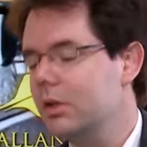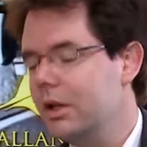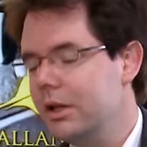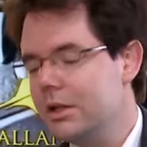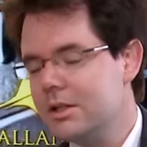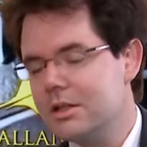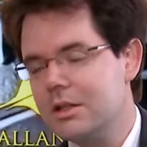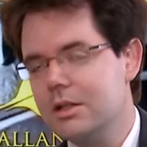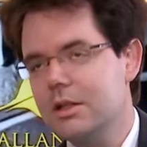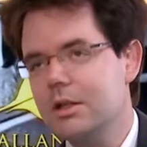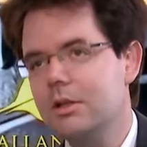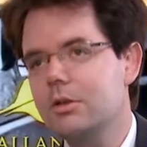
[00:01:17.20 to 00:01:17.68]

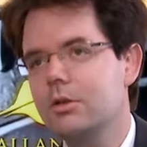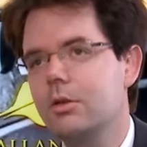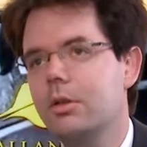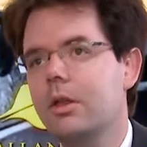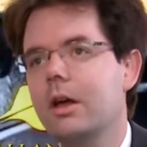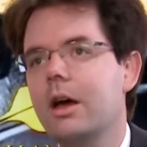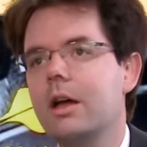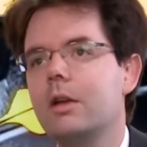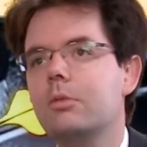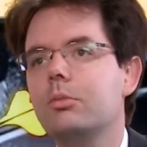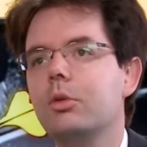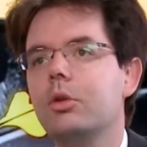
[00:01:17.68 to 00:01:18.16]
Let's stick to
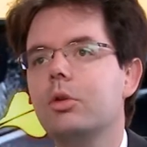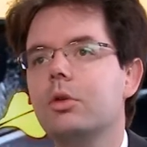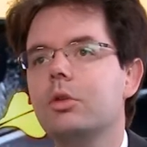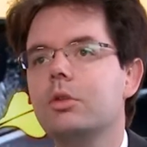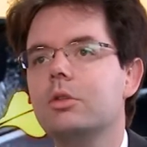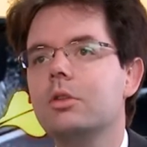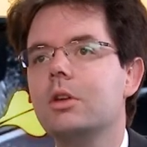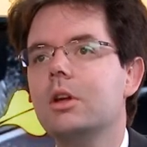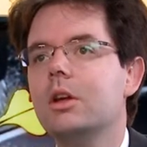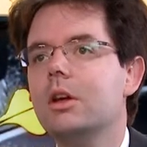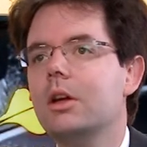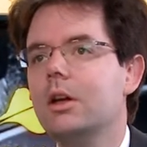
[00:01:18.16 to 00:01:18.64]
that
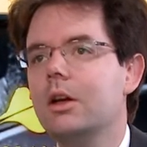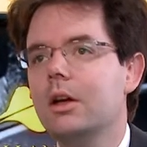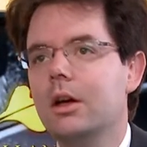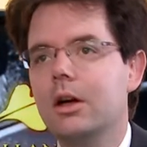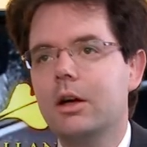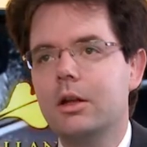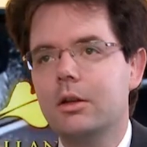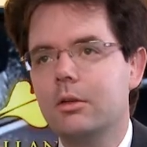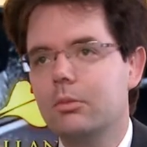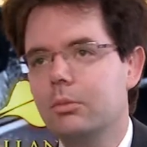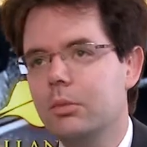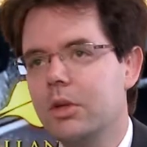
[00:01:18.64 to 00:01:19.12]
point
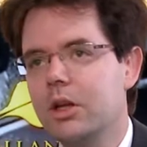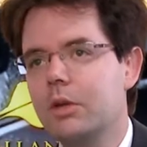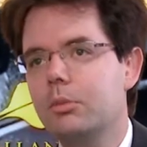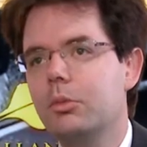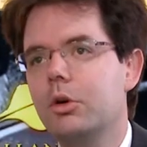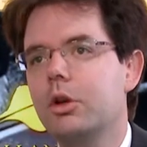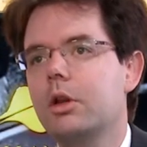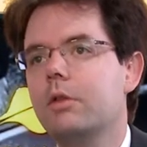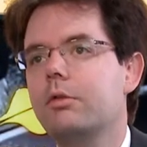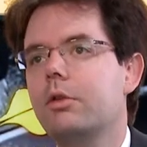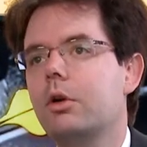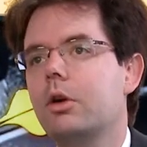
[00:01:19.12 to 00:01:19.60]
and make
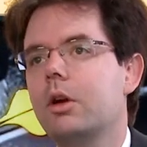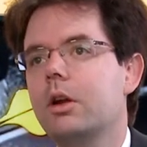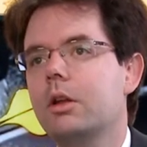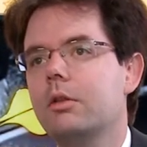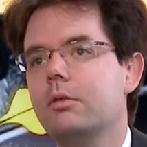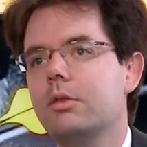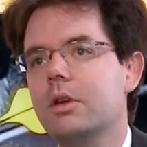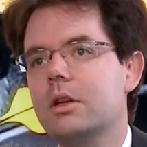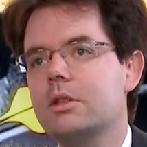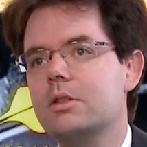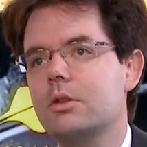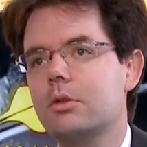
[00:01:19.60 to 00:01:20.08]
money for our
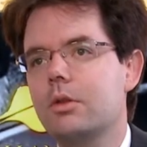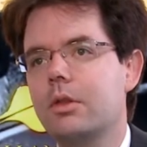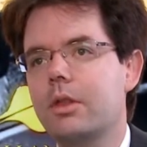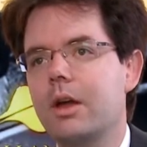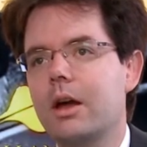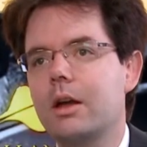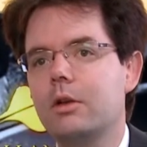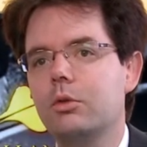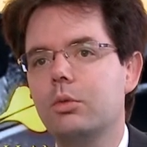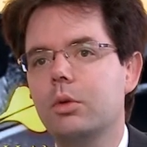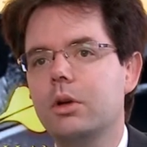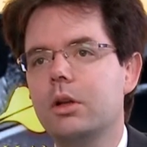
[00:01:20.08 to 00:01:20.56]
investor
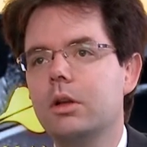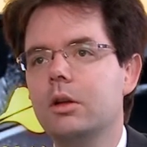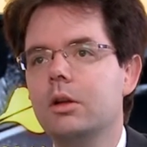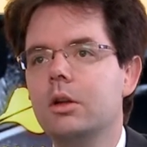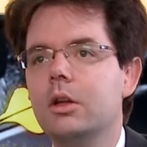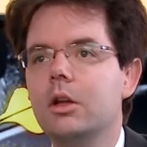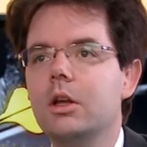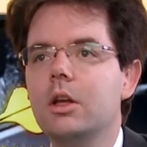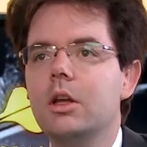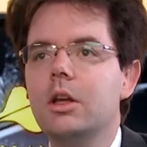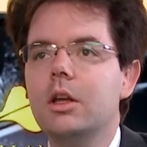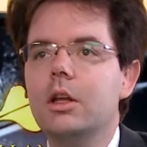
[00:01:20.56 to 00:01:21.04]
that way.
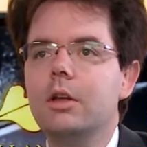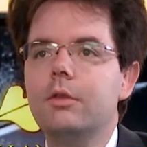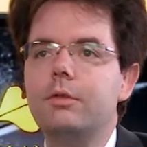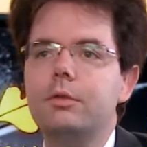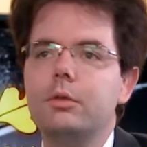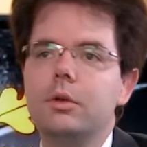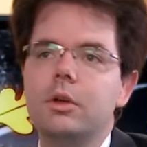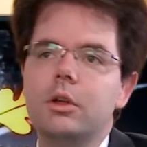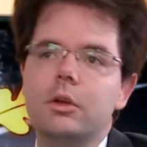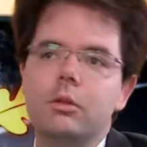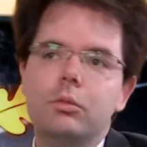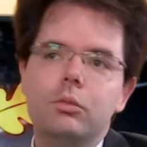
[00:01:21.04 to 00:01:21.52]
If
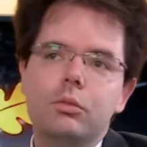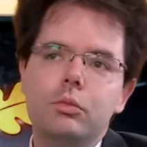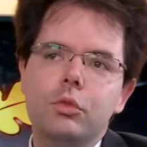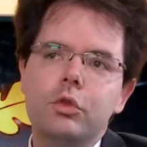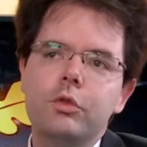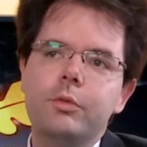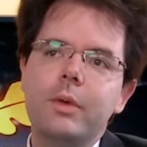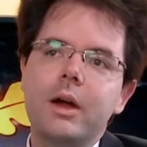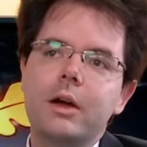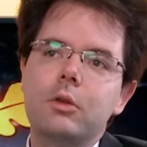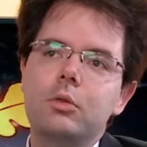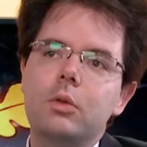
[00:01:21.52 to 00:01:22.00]
we
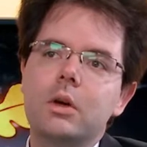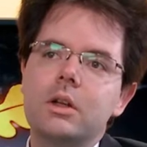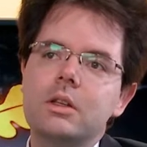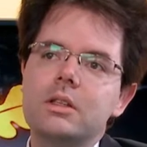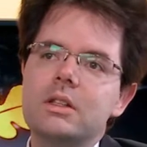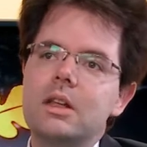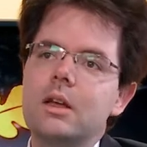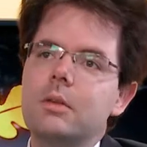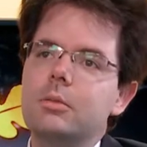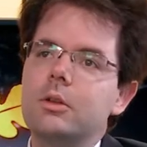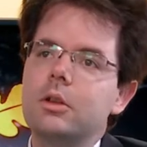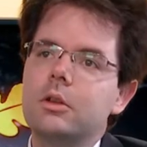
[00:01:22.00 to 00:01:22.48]
move back one
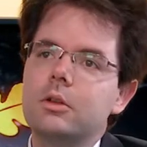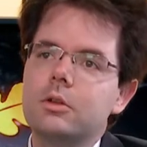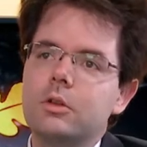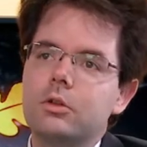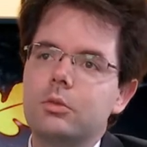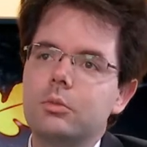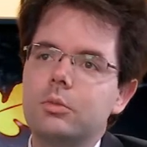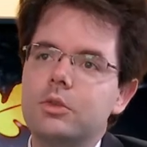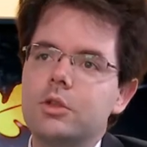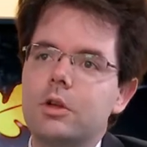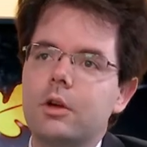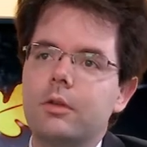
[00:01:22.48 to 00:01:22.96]
step in
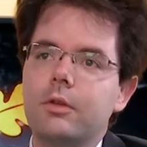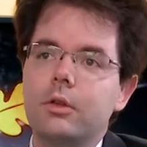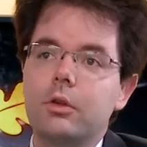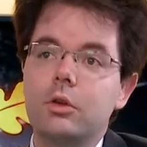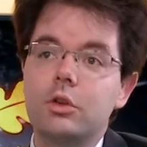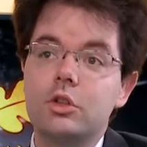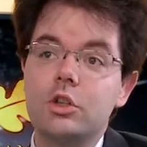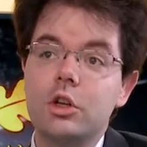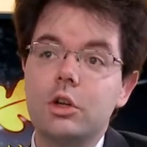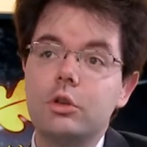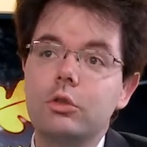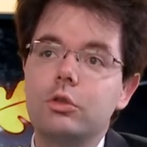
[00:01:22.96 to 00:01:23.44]
terms of the
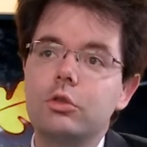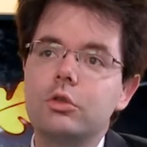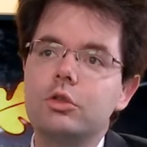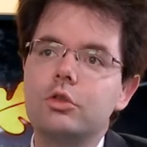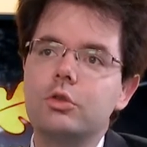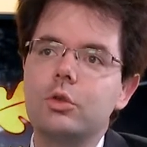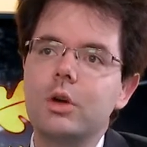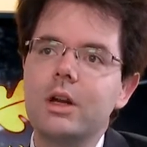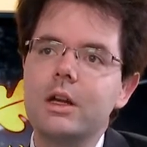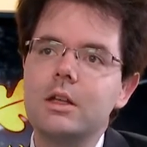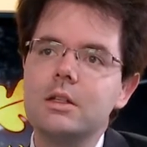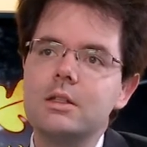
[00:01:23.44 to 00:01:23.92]
general
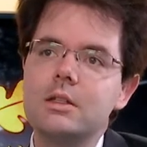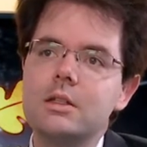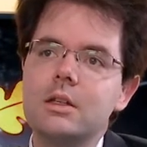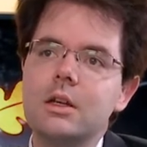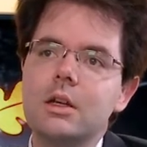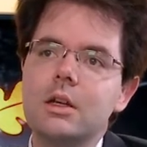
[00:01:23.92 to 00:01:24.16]
trends,